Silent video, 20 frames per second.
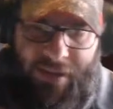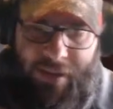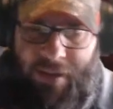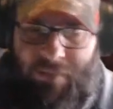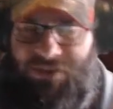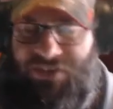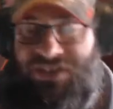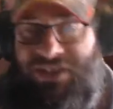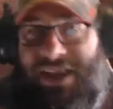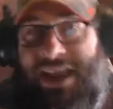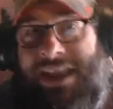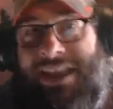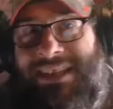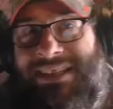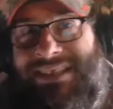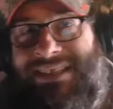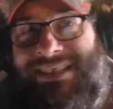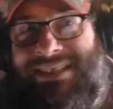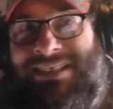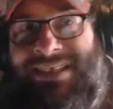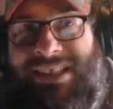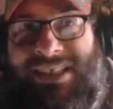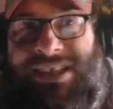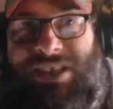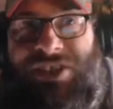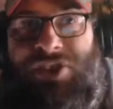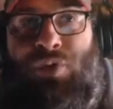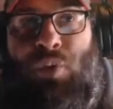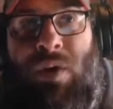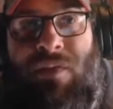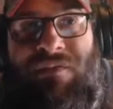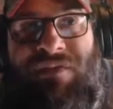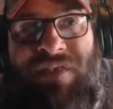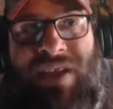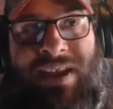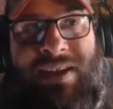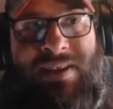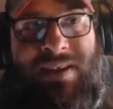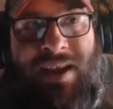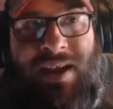I'm just saying it's silly to
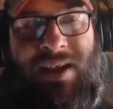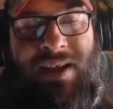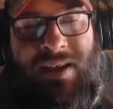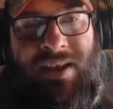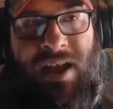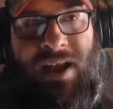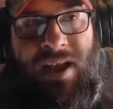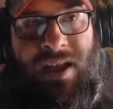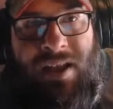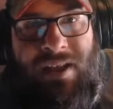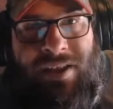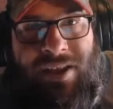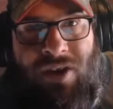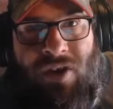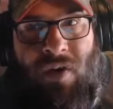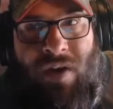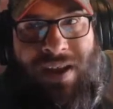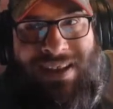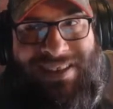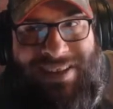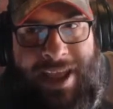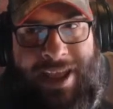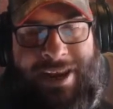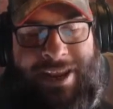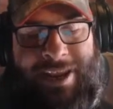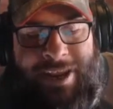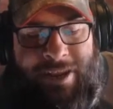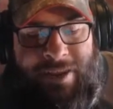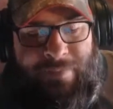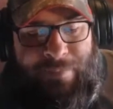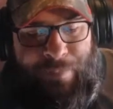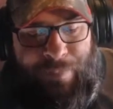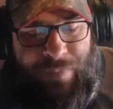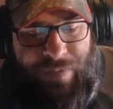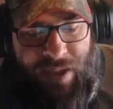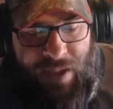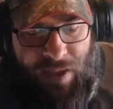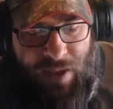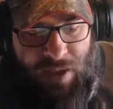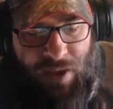evict a tenant
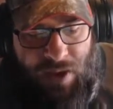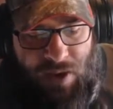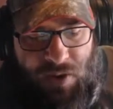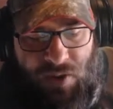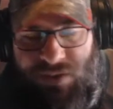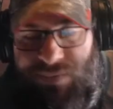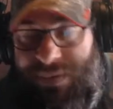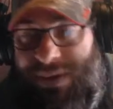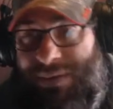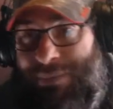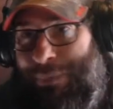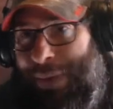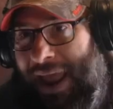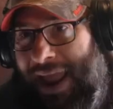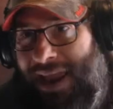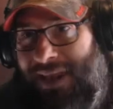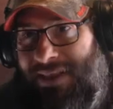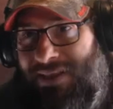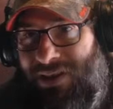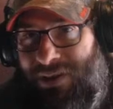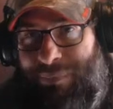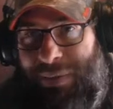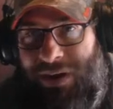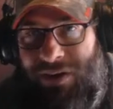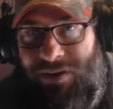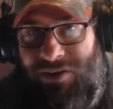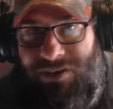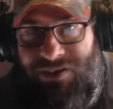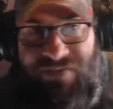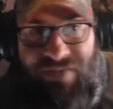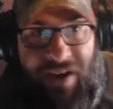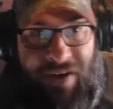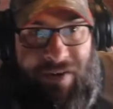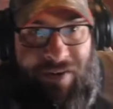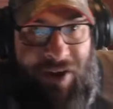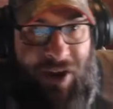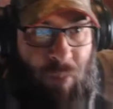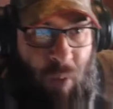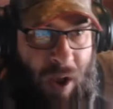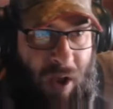who's been paying their bills
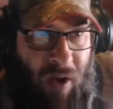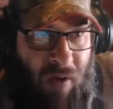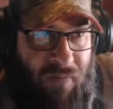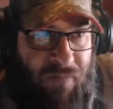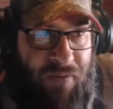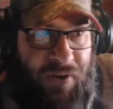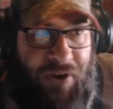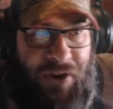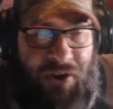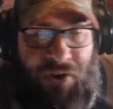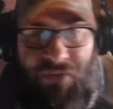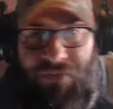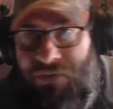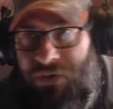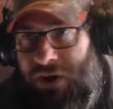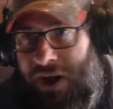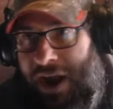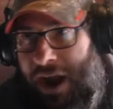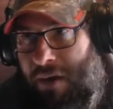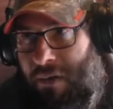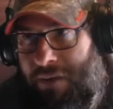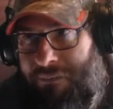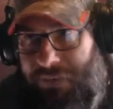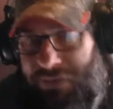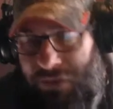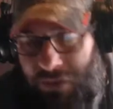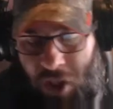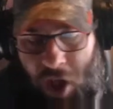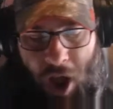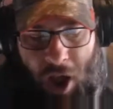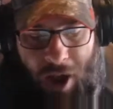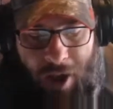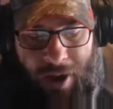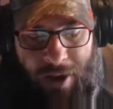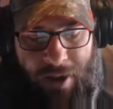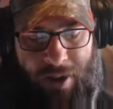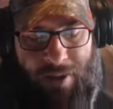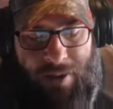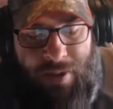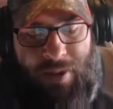very well for you for however
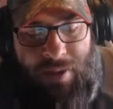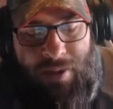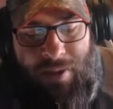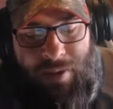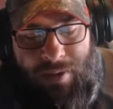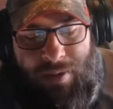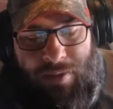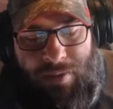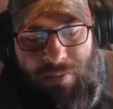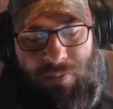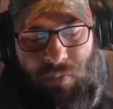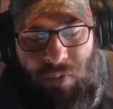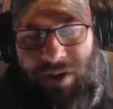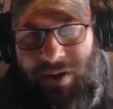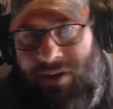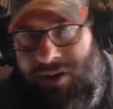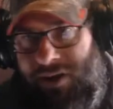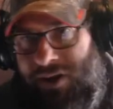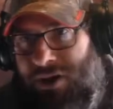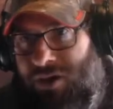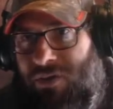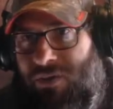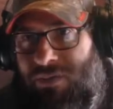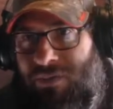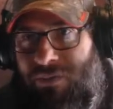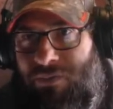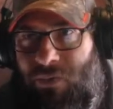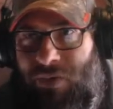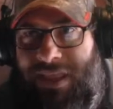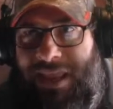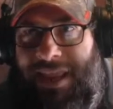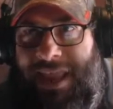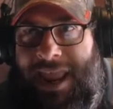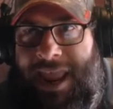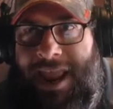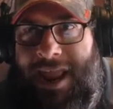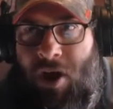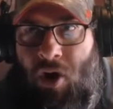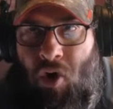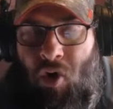long, when they
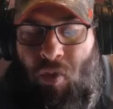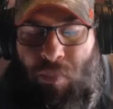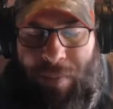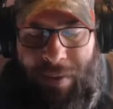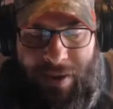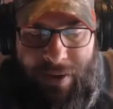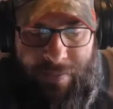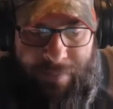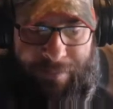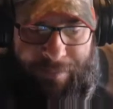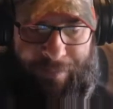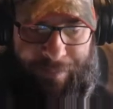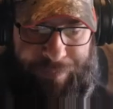can't open,